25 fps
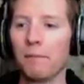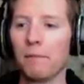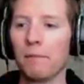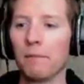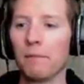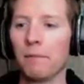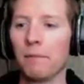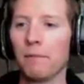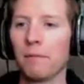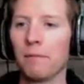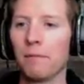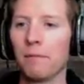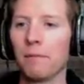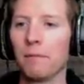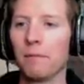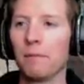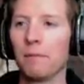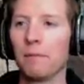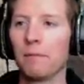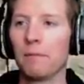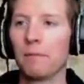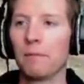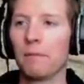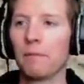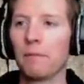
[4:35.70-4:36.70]

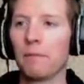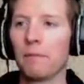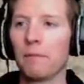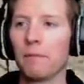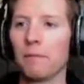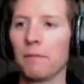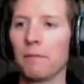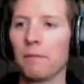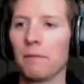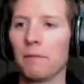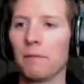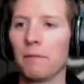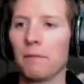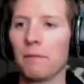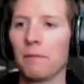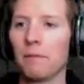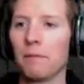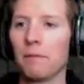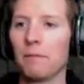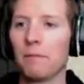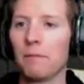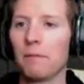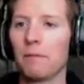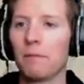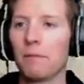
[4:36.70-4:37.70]

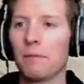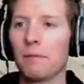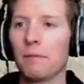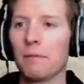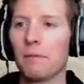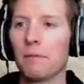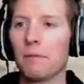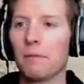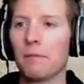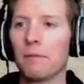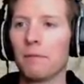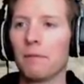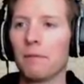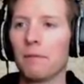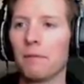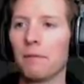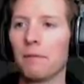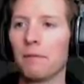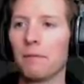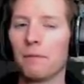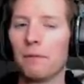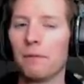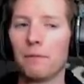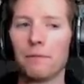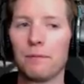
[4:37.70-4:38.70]

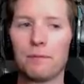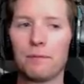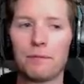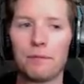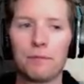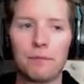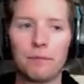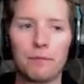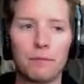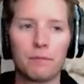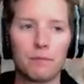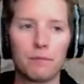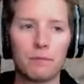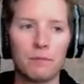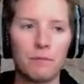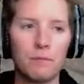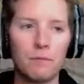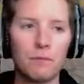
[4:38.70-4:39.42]
(no one is talking)